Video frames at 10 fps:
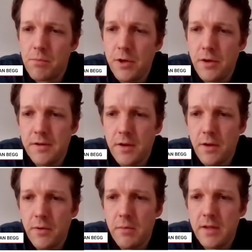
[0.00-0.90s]
curious to
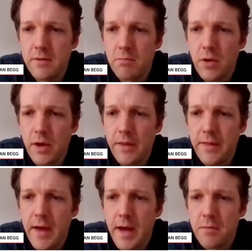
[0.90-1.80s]
know what he means by
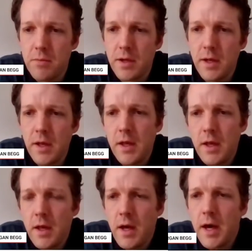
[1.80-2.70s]
that, but...
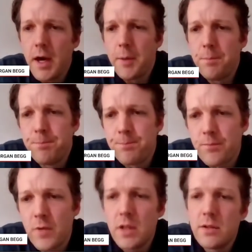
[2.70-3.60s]

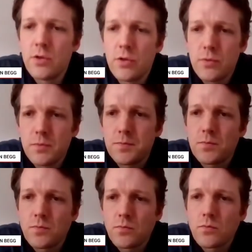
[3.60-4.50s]
as in
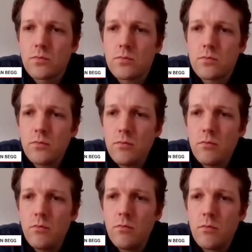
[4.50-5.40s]
if passed.
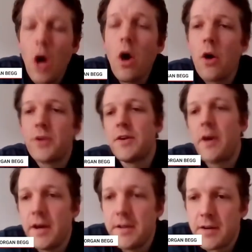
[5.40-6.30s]
Oh,
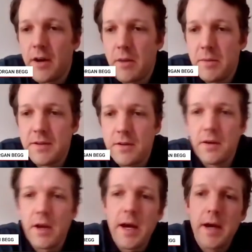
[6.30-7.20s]
sorry, I misheard.